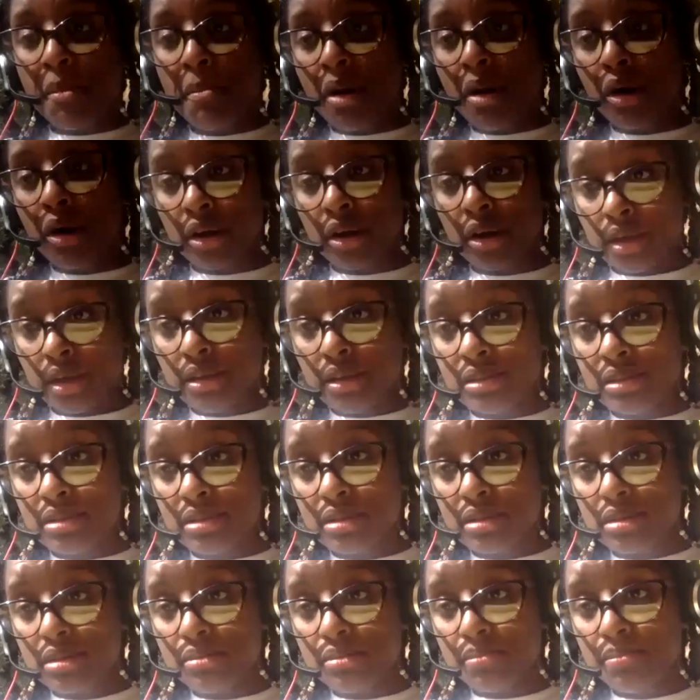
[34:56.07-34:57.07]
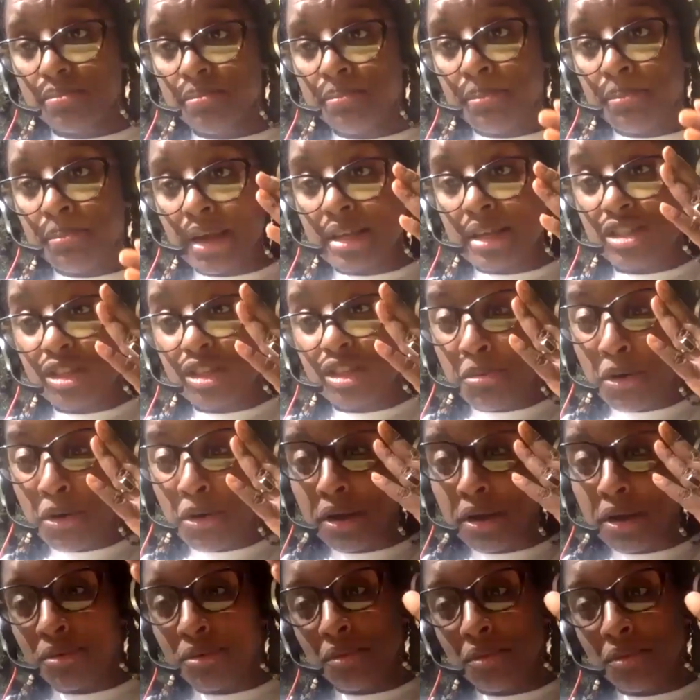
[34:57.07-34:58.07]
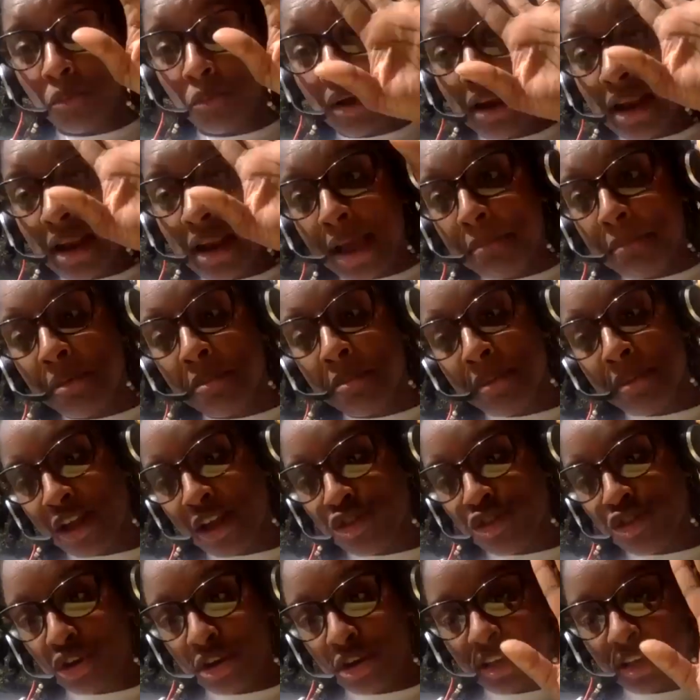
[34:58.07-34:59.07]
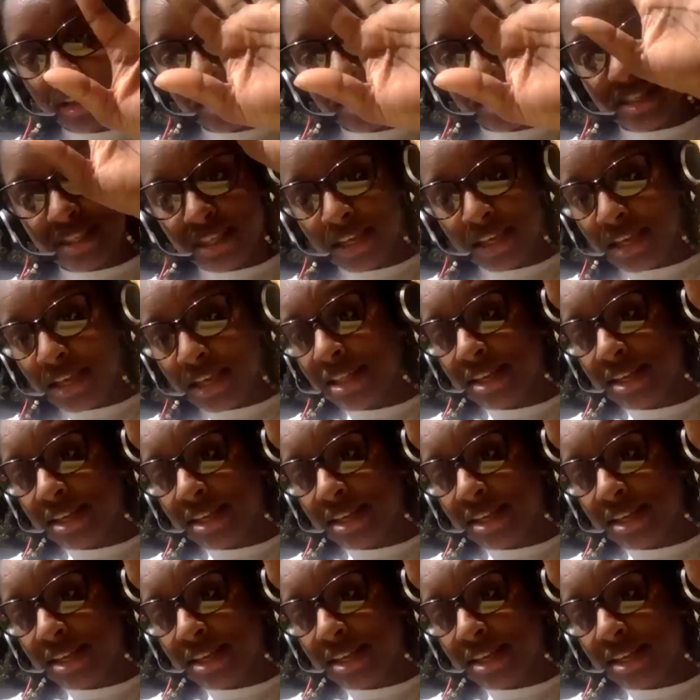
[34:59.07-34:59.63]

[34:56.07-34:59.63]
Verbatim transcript: markings based upon what I'm imagining and seeing